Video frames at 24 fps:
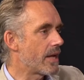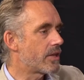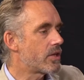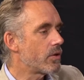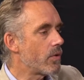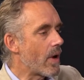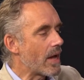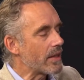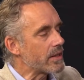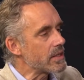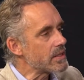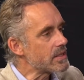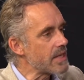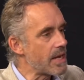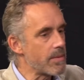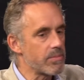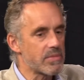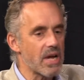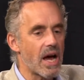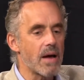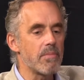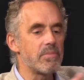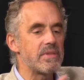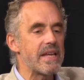and to at the
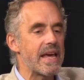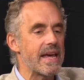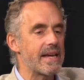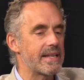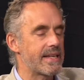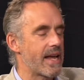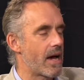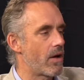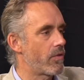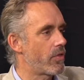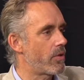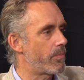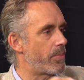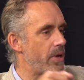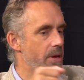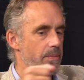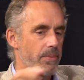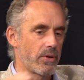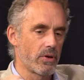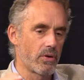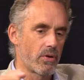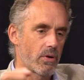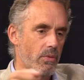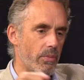same time take down the
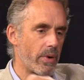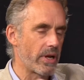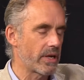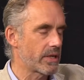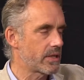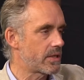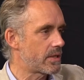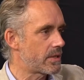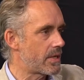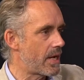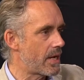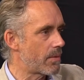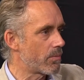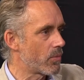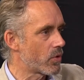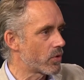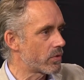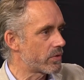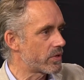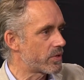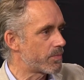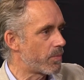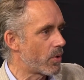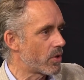people who are willing to take
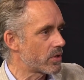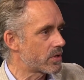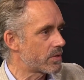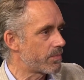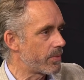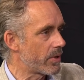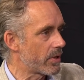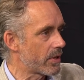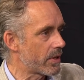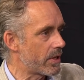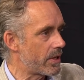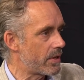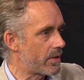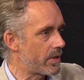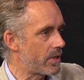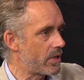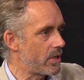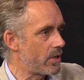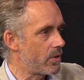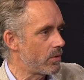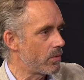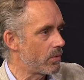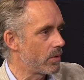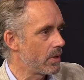more responsibility
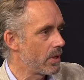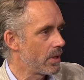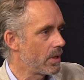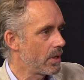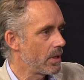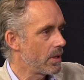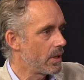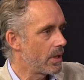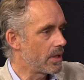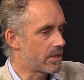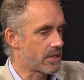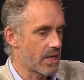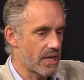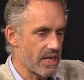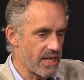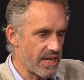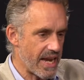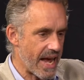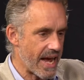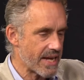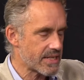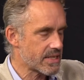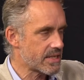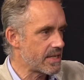than you. It's a
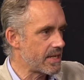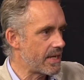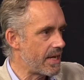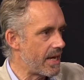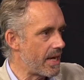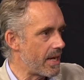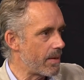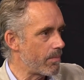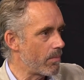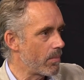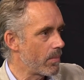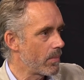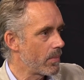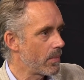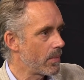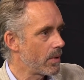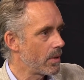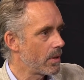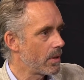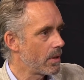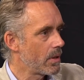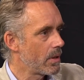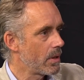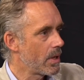nasty game.
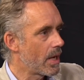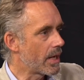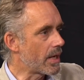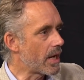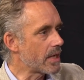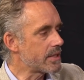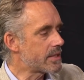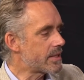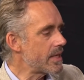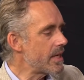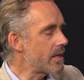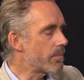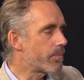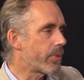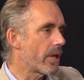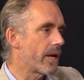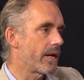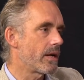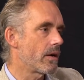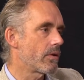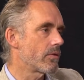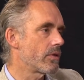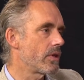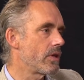And I see it
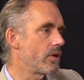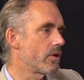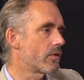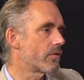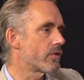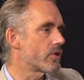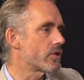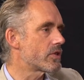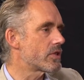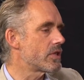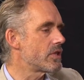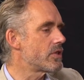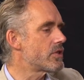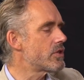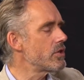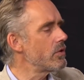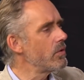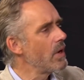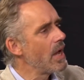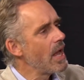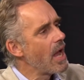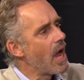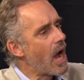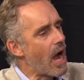played out in the universities
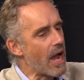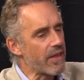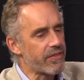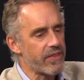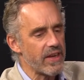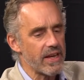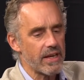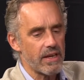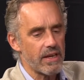too. I